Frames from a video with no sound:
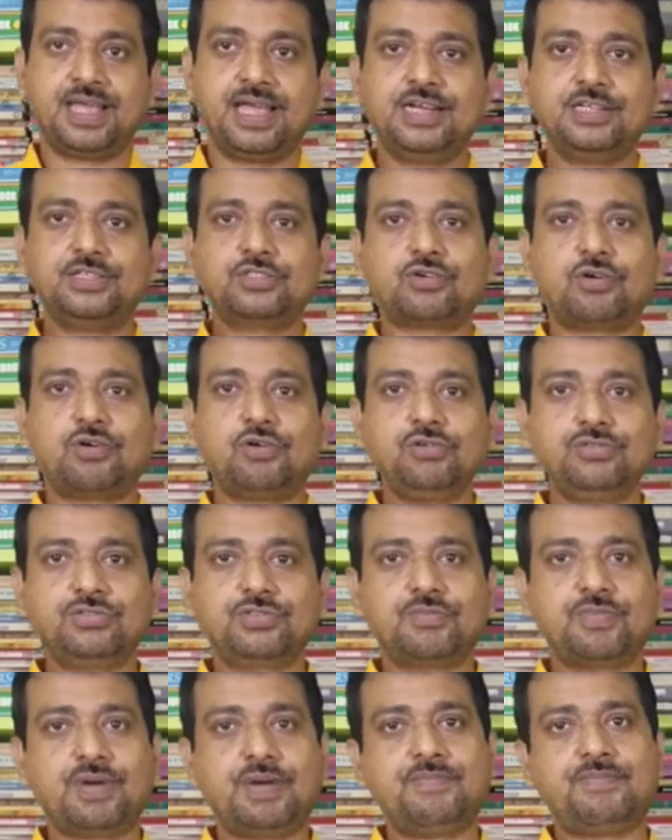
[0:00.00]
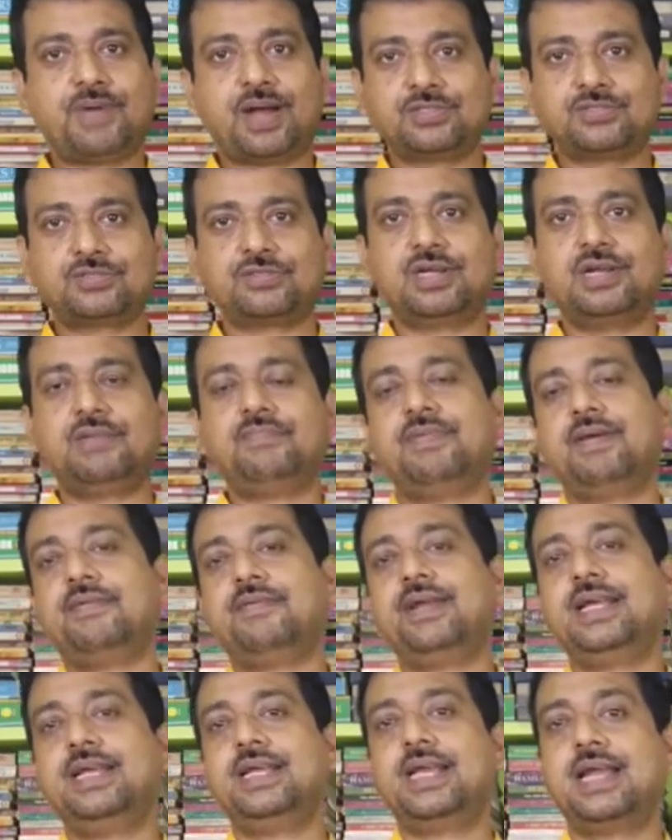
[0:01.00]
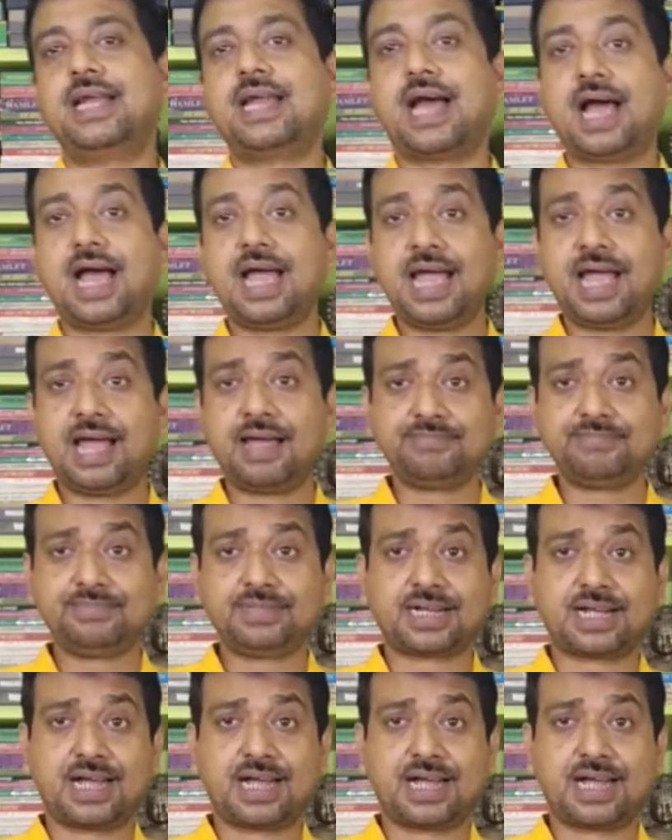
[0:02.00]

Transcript: It's also my personal favorite and I have the